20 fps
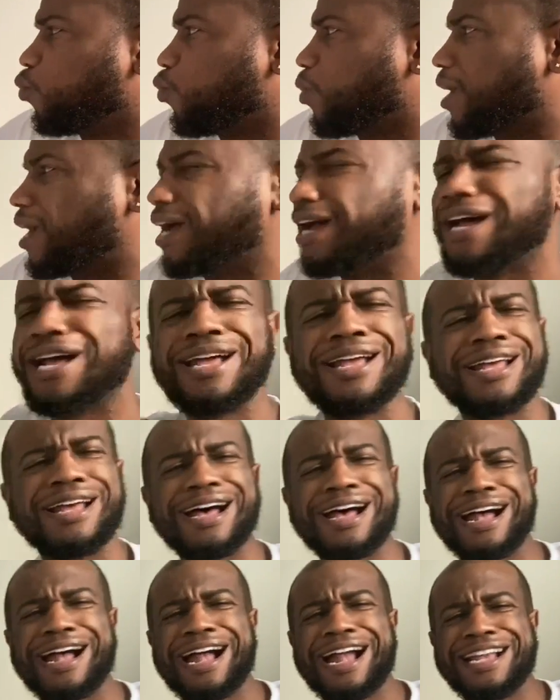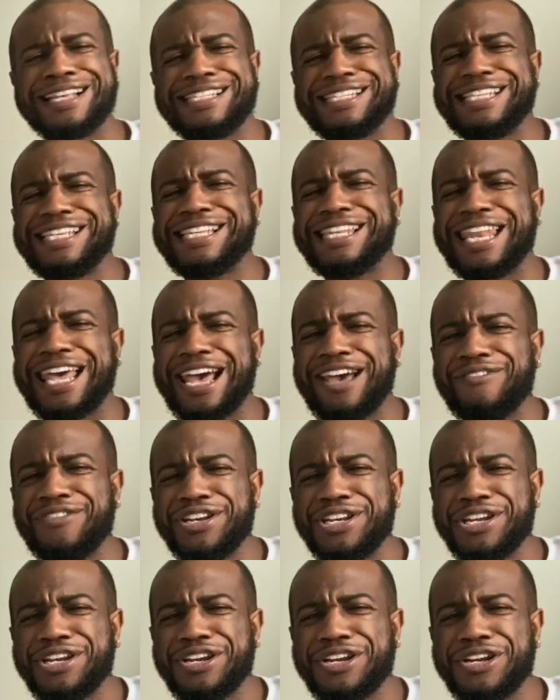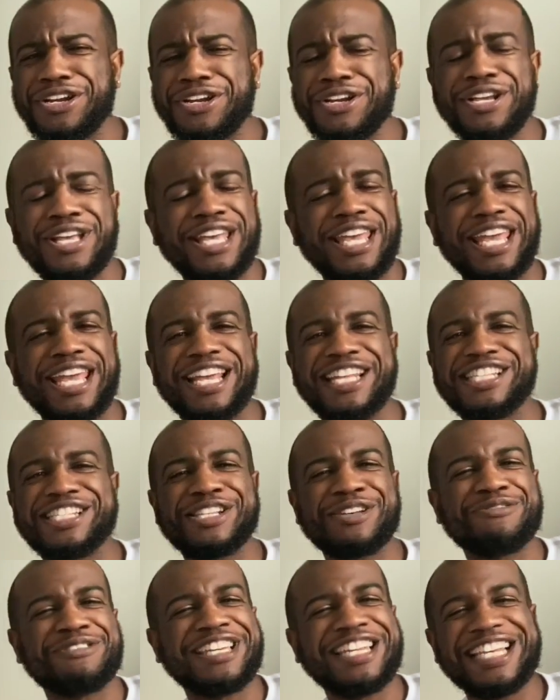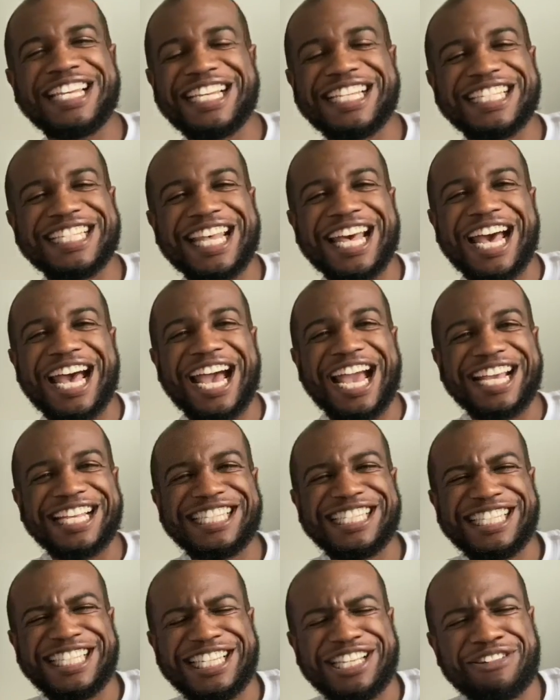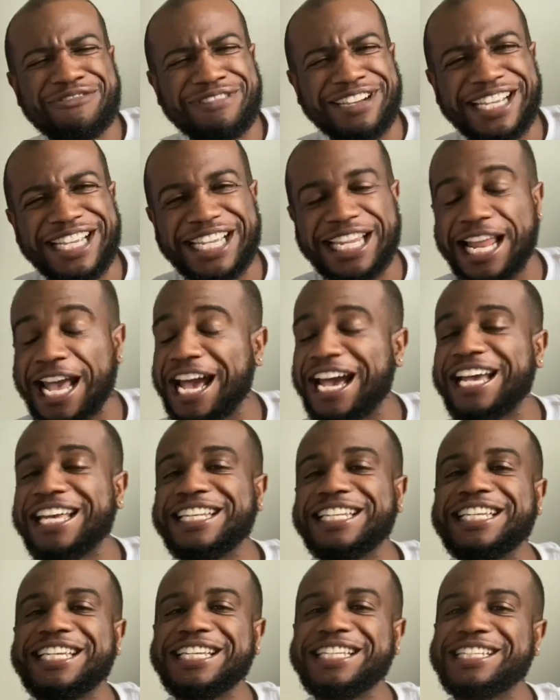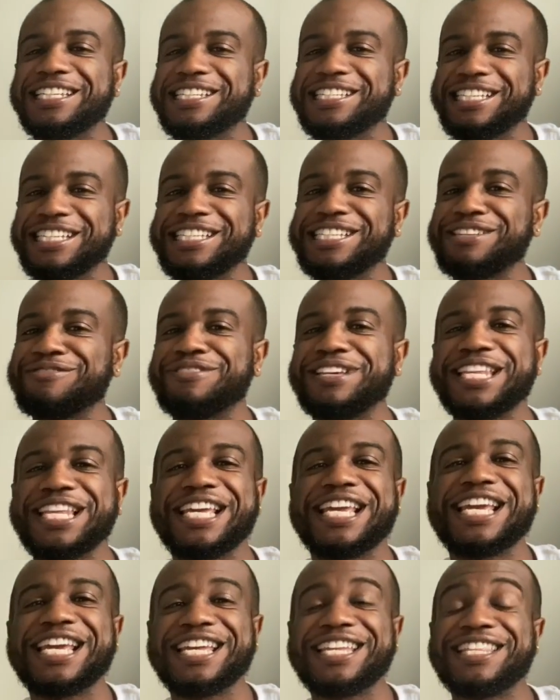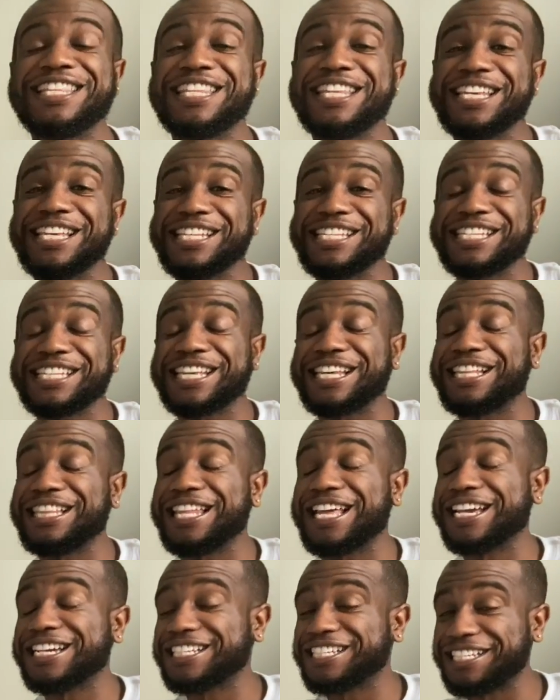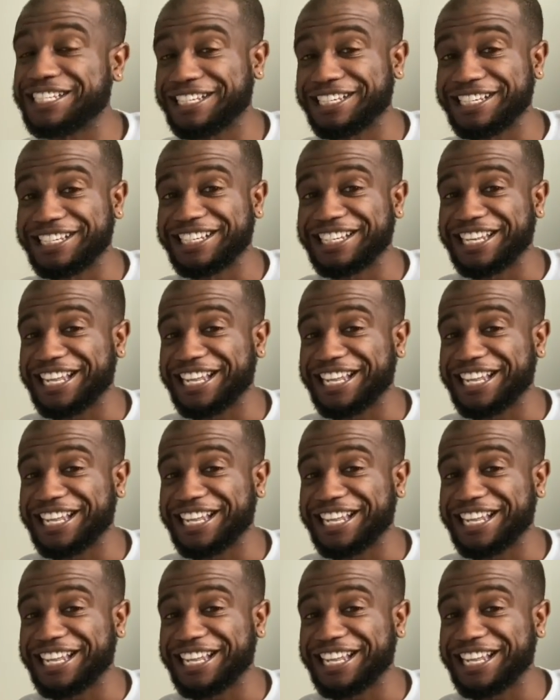Wow. A icy lavender, and Saweetie is an icy queen. I need to see Saweetie in this collection.